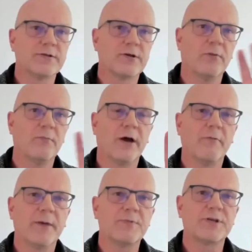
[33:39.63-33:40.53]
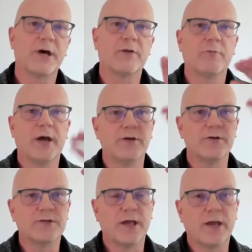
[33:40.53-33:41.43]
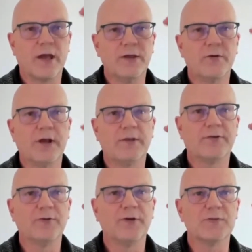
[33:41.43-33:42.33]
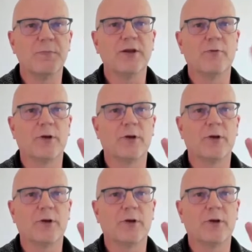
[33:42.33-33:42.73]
on my website where you say, can you read through this manual?